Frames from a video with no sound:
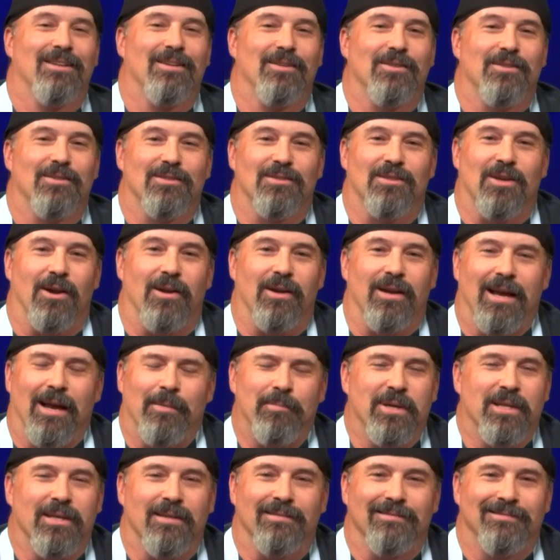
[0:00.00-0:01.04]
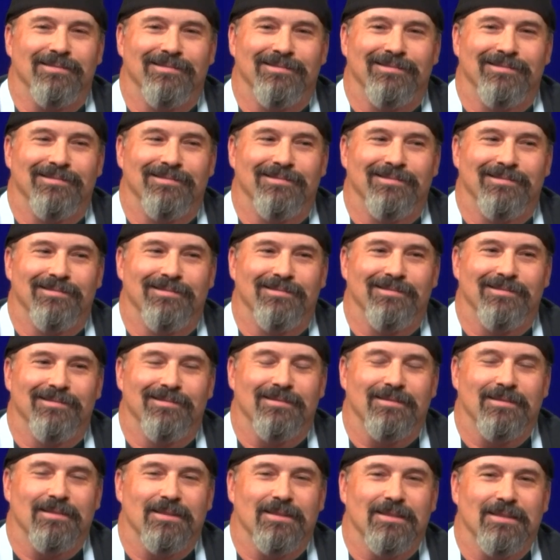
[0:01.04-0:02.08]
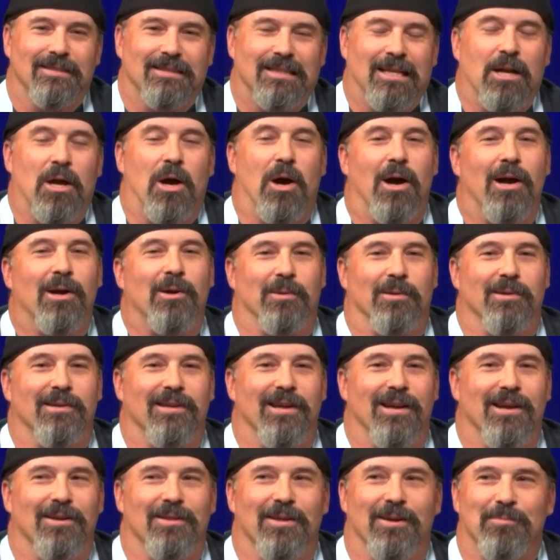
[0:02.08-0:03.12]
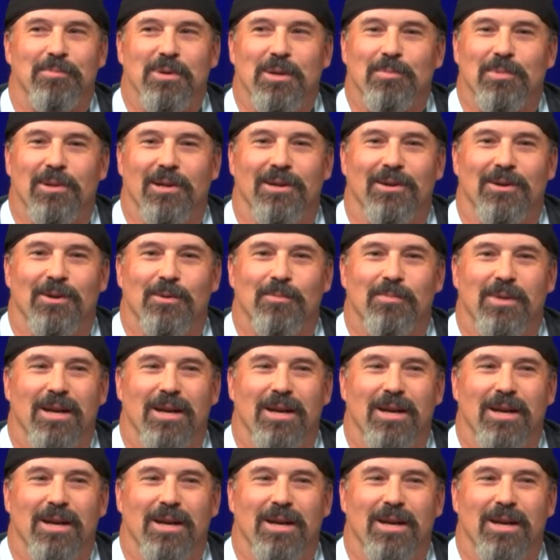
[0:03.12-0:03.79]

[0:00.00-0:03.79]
Sorry, I mean, it's kind of awkward now that people at home